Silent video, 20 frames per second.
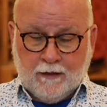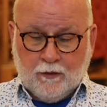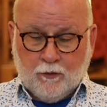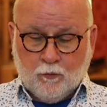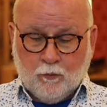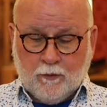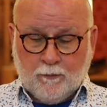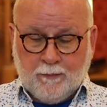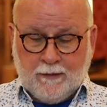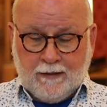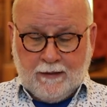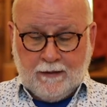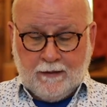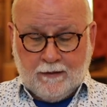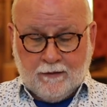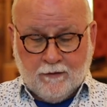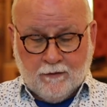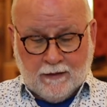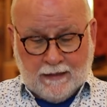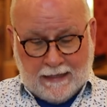will be
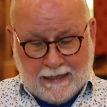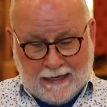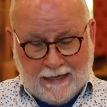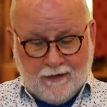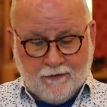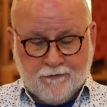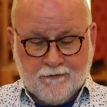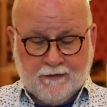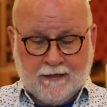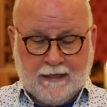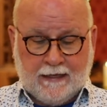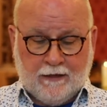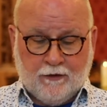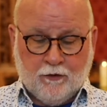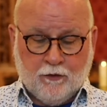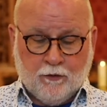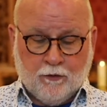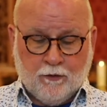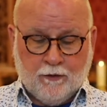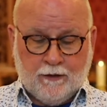the last
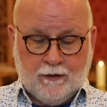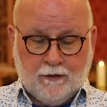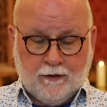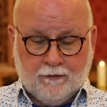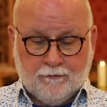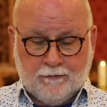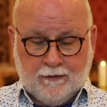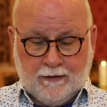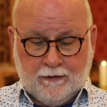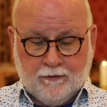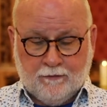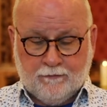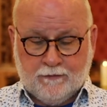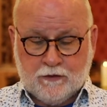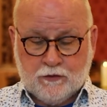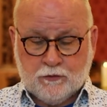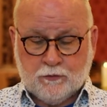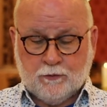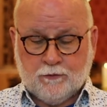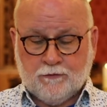category of
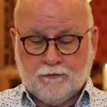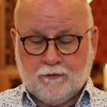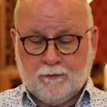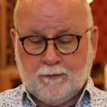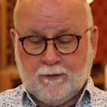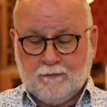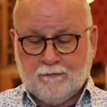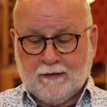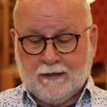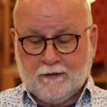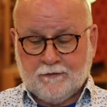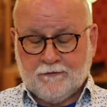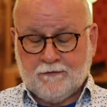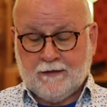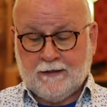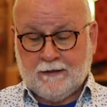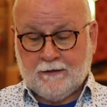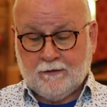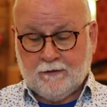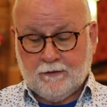individuals to be
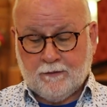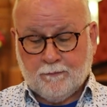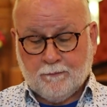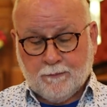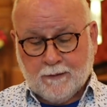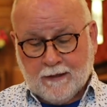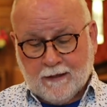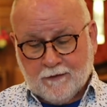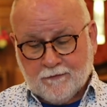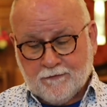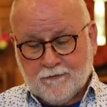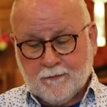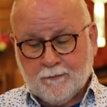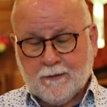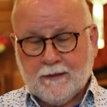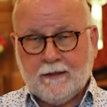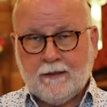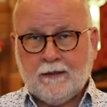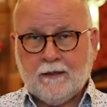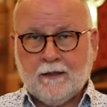vaccinated,
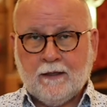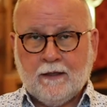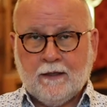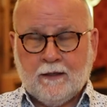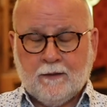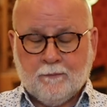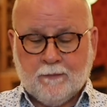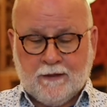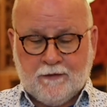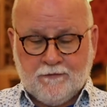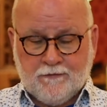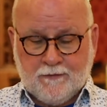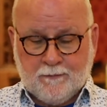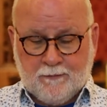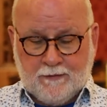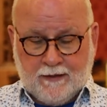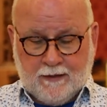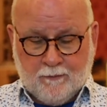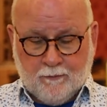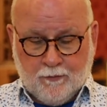possibly by
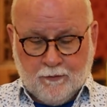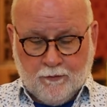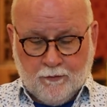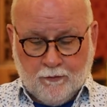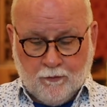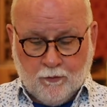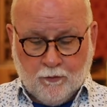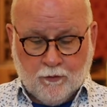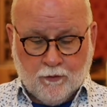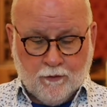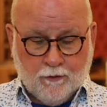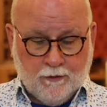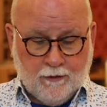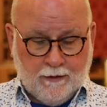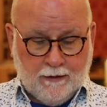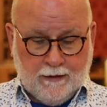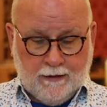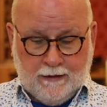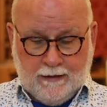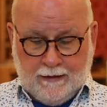September or
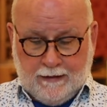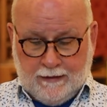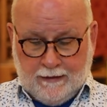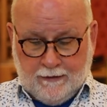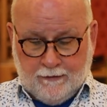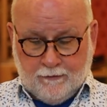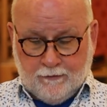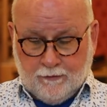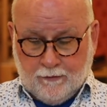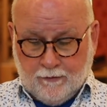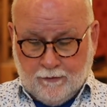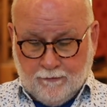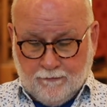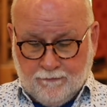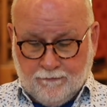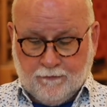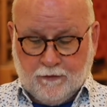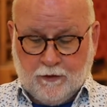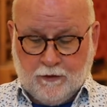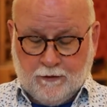in the
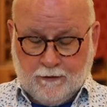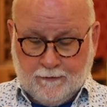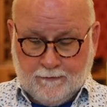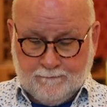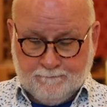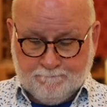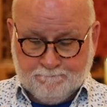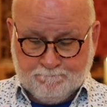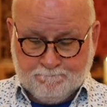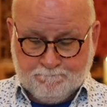fall.